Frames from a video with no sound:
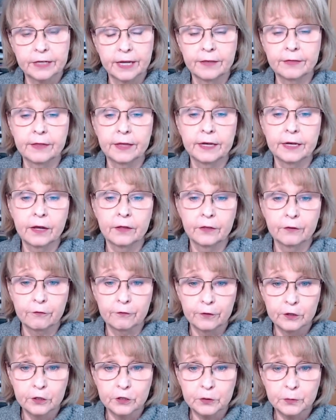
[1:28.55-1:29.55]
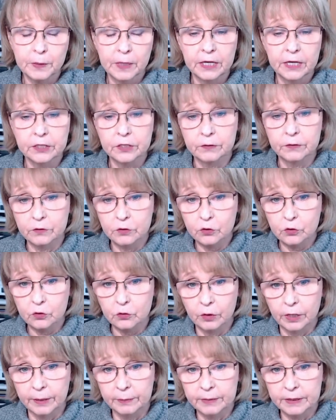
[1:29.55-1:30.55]
and then on the first page of the
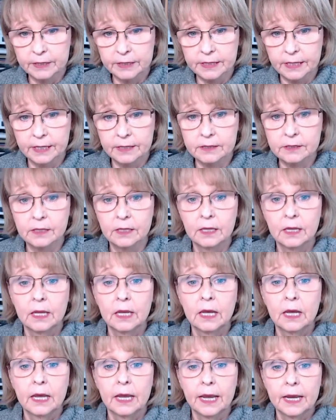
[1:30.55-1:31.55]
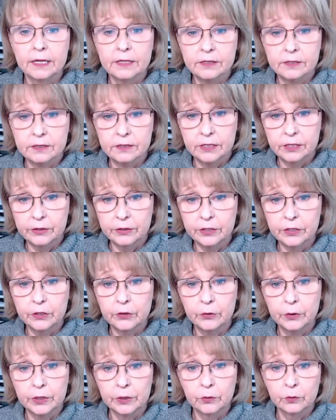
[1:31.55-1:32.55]
script, it says exterior
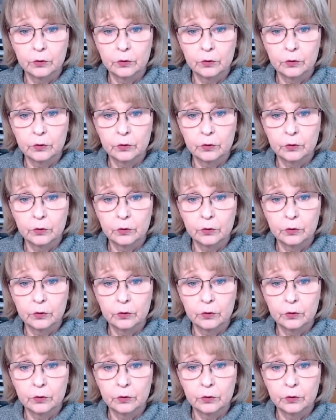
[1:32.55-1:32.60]
green